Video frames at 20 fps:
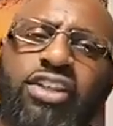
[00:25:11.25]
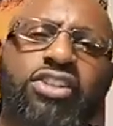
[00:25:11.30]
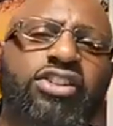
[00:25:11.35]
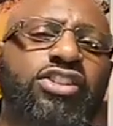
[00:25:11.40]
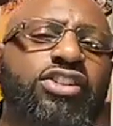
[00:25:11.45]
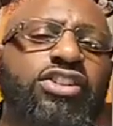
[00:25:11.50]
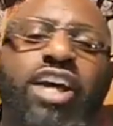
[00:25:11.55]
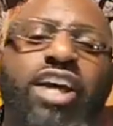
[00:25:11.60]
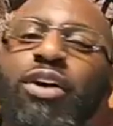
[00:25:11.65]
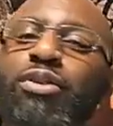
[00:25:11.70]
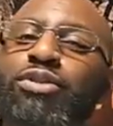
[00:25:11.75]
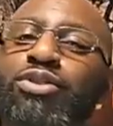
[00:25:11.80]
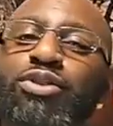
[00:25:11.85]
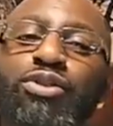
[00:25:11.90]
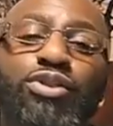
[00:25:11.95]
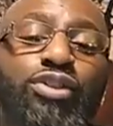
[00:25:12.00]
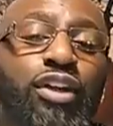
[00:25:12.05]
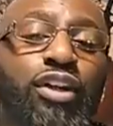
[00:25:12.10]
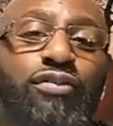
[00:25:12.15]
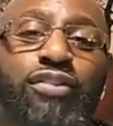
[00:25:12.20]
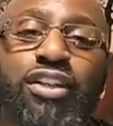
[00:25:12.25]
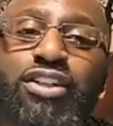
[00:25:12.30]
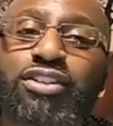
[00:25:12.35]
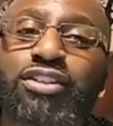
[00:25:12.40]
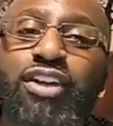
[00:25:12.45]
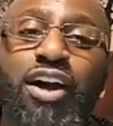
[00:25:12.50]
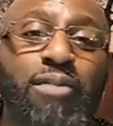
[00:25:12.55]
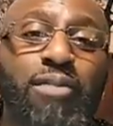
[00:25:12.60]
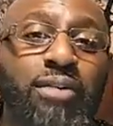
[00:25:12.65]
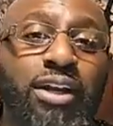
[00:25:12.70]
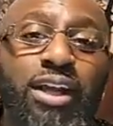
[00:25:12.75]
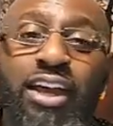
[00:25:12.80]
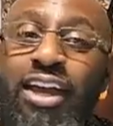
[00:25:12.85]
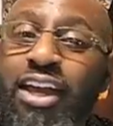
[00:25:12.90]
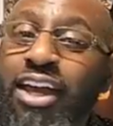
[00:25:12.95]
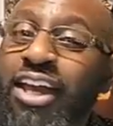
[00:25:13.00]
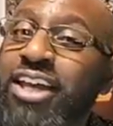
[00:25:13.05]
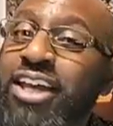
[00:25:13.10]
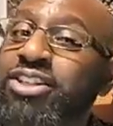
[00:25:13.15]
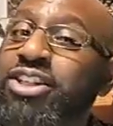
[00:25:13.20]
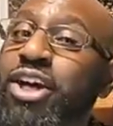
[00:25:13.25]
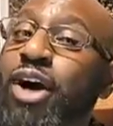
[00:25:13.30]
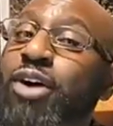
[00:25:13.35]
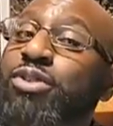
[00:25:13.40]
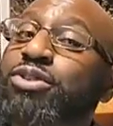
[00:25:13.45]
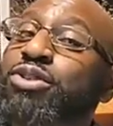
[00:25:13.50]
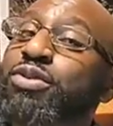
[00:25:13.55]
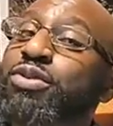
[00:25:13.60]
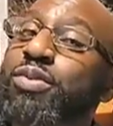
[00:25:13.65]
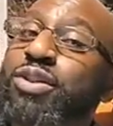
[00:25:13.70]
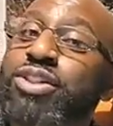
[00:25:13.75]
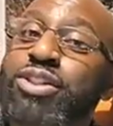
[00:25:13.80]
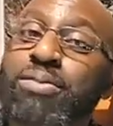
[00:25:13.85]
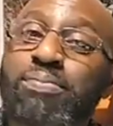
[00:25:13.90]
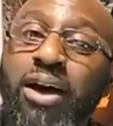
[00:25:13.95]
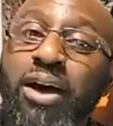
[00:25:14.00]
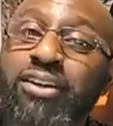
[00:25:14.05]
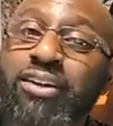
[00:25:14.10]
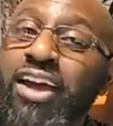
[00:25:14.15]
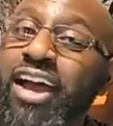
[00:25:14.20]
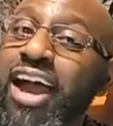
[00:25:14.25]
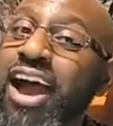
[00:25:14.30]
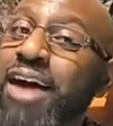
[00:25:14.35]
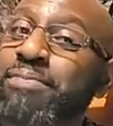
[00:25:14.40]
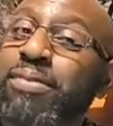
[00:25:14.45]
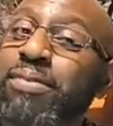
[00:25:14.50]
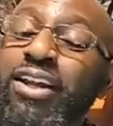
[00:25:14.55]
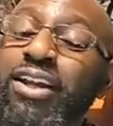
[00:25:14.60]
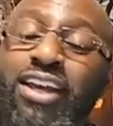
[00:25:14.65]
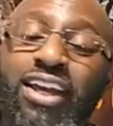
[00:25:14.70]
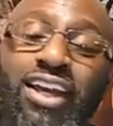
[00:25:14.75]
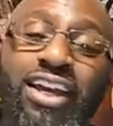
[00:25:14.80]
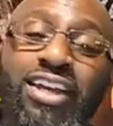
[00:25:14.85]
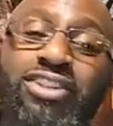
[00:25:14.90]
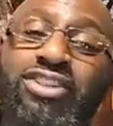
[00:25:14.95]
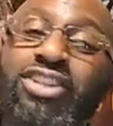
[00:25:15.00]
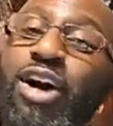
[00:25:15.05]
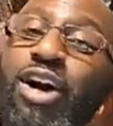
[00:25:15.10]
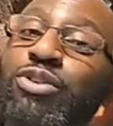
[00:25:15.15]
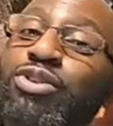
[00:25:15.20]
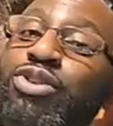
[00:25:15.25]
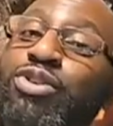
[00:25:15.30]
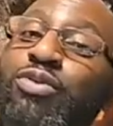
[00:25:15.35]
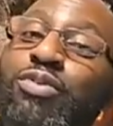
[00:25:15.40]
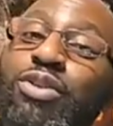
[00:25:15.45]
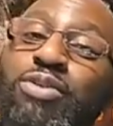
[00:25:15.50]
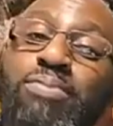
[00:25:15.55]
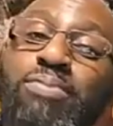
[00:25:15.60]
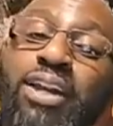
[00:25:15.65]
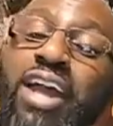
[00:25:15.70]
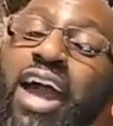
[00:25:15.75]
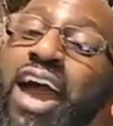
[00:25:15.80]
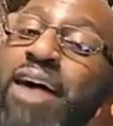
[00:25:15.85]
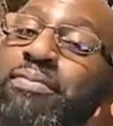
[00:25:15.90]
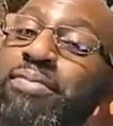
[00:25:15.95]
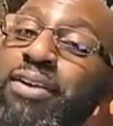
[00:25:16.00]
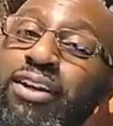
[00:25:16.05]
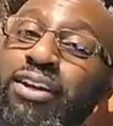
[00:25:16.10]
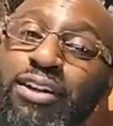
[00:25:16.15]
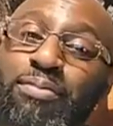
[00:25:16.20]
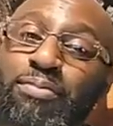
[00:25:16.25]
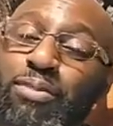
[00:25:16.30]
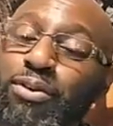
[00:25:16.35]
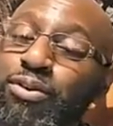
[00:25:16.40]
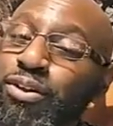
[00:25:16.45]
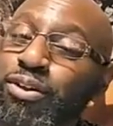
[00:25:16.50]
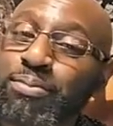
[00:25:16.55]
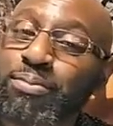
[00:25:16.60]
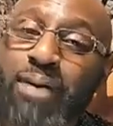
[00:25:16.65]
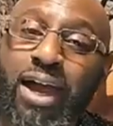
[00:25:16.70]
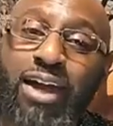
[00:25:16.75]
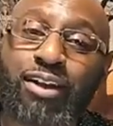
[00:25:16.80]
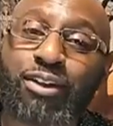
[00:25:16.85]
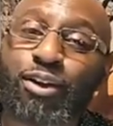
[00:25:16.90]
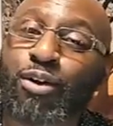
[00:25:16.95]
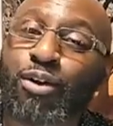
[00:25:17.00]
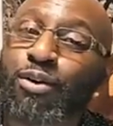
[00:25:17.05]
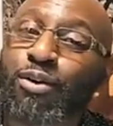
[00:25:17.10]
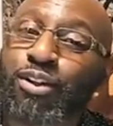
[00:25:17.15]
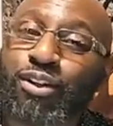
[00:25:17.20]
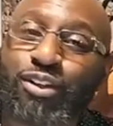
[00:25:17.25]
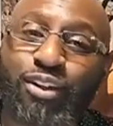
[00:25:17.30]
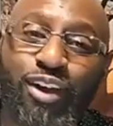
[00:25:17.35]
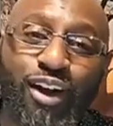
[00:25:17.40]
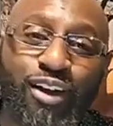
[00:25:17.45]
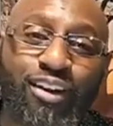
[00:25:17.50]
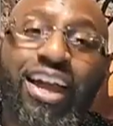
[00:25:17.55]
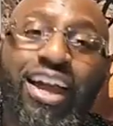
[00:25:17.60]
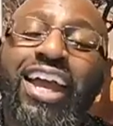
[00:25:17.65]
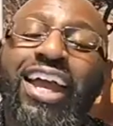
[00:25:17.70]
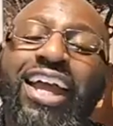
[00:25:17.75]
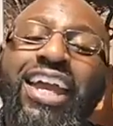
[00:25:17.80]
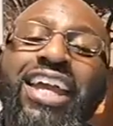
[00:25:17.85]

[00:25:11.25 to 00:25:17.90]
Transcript: He just tells you stuff that's coming. He tells you what's about to happen. He tells you what's been happening in the booth in the back of the corner of the dark.